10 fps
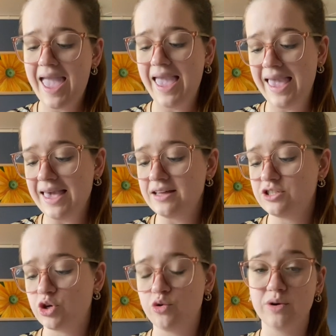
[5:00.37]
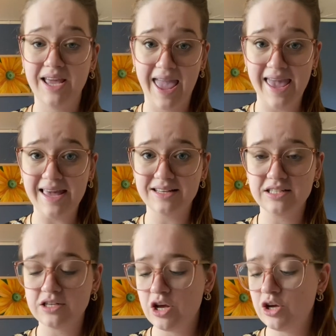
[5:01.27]
and
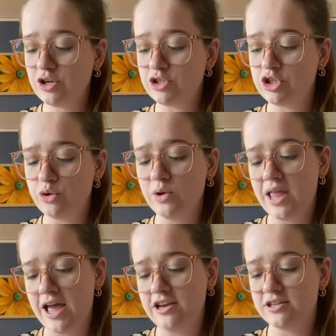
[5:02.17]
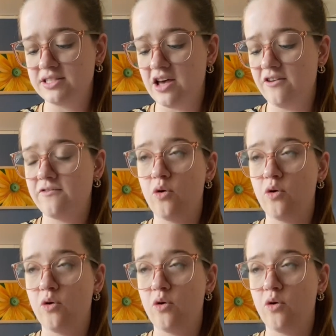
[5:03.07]
create to align yourself